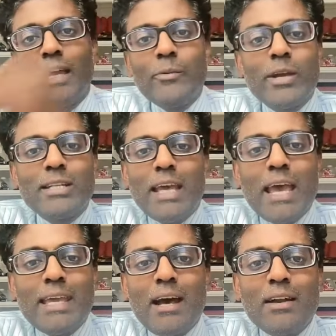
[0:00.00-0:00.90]
and we get to
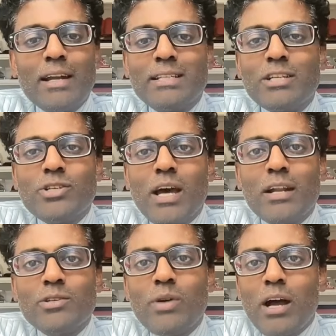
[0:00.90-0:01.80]
hang out and I teach you how
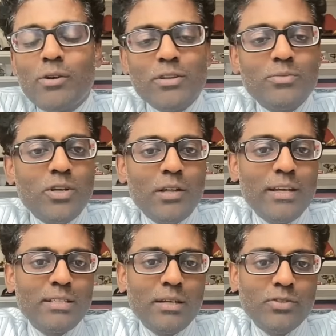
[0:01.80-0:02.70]
to do algorithms and all
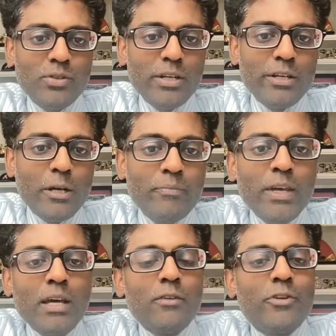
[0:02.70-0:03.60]
that stuff. So there you go.
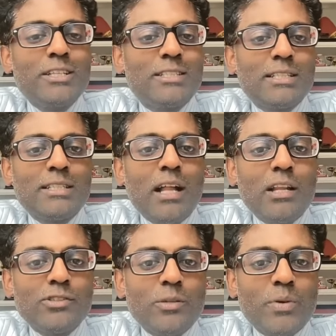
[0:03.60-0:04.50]
Free $60
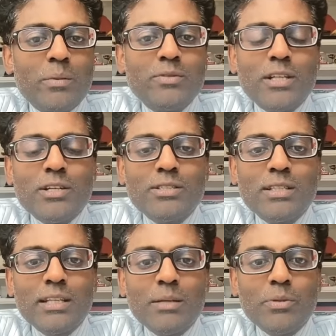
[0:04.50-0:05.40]
of the premium selections in
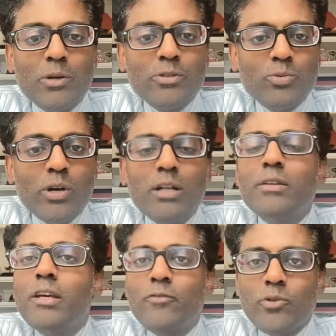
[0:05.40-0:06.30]
the link below as well
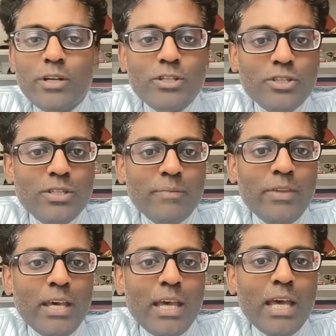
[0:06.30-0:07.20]
if you're
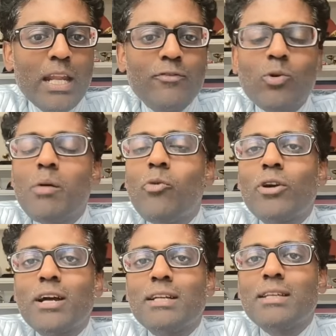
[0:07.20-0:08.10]
interested. And if you want more
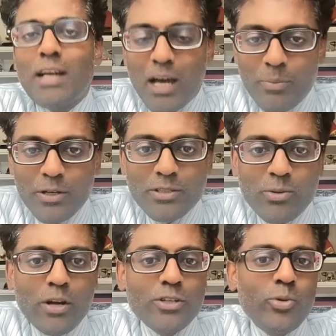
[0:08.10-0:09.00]
content, hop onto
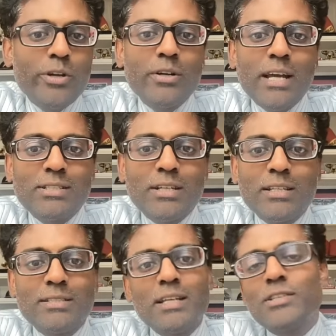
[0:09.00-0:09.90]
our Twitter, has our
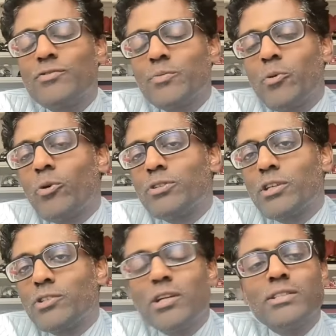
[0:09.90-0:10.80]
consensus reports,
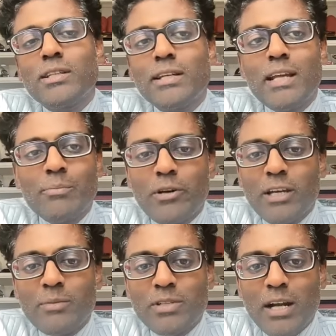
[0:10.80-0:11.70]
our trends on late night ball
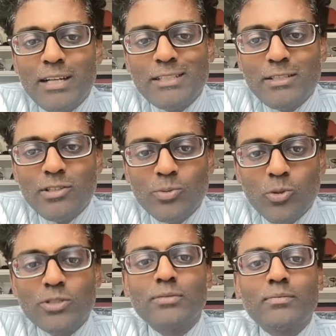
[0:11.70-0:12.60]
games, and our hot takes on
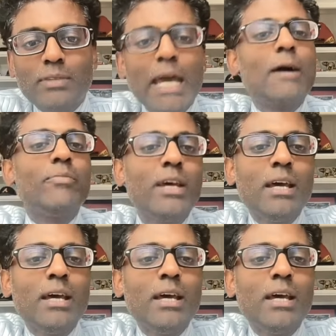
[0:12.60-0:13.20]
sports. Now,